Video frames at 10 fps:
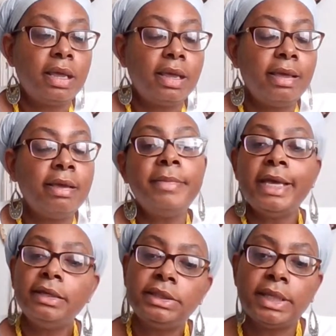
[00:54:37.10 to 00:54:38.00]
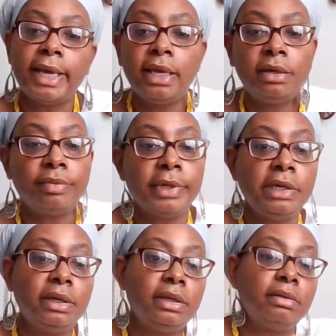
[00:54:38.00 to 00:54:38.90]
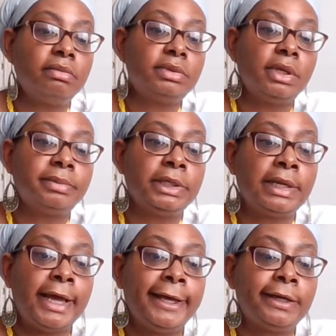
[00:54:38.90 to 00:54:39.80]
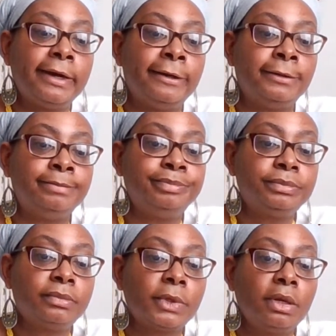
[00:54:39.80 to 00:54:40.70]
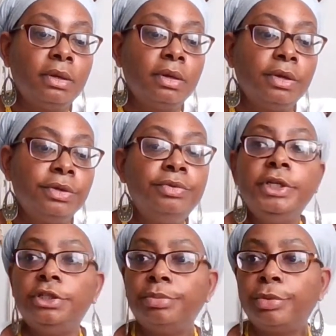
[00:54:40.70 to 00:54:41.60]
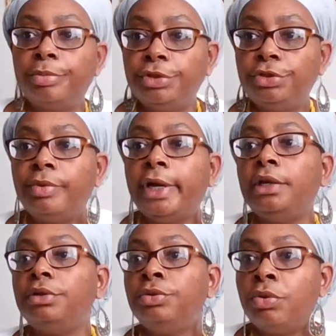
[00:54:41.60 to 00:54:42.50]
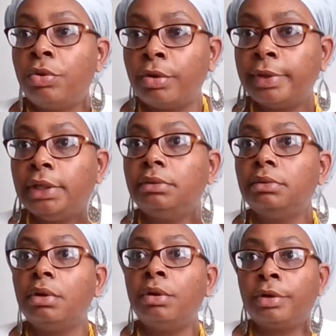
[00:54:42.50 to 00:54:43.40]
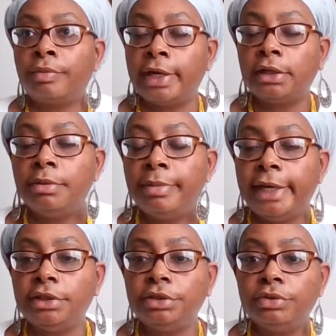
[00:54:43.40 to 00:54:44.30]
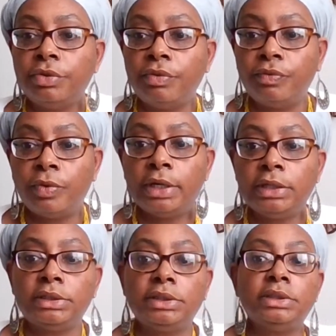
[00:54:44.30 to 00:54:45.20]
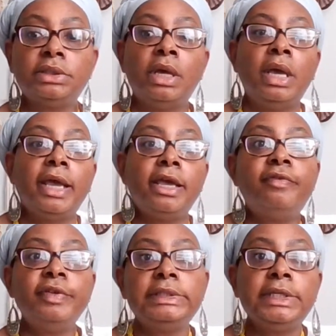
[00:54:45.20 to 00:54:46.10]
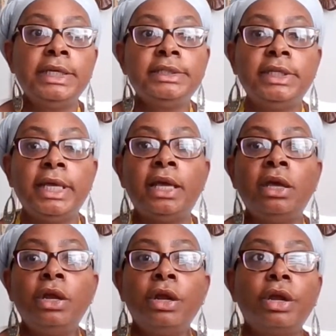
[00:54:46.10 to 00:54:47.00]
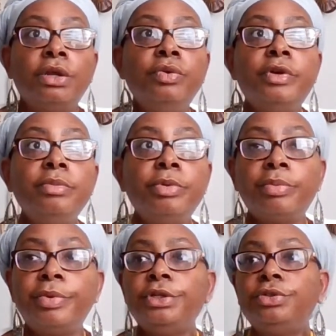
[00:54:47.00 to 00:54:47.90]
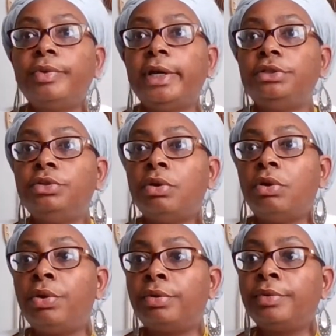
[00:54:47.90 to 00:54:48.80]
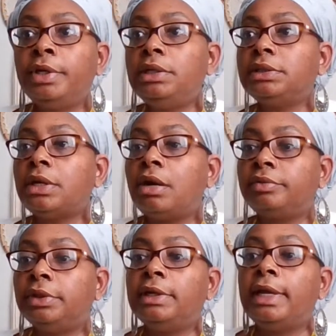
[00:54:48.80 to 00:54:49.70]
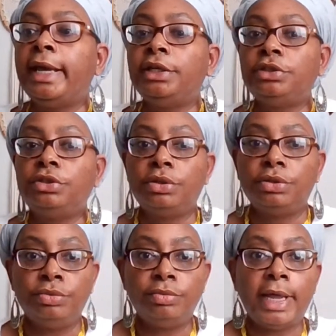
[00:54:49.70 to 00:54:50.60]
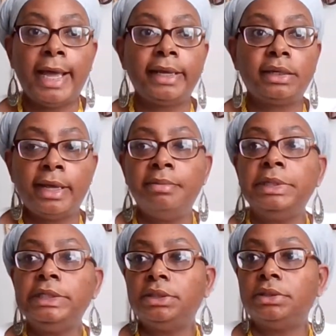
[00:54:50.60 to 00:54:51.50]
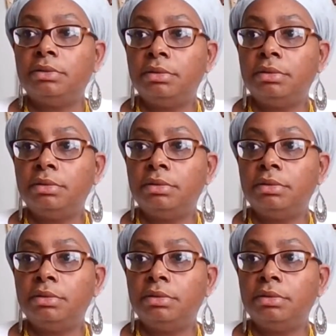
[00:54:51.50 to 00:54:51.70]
It may say in the reading something like, you need to perpetuate your ori on a regular basis, for instance. If it says that, you can perpetuate your ori as often as you like. That means,